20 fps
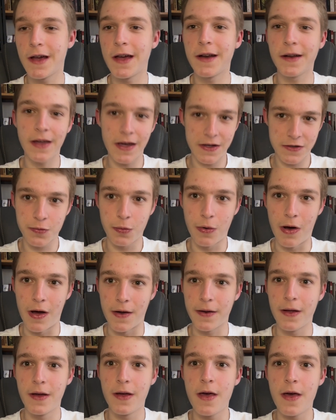And guess
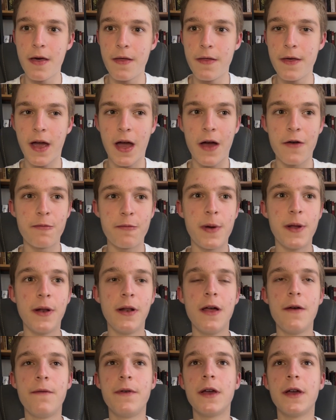what? They have been
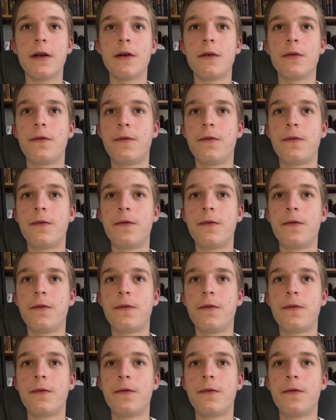living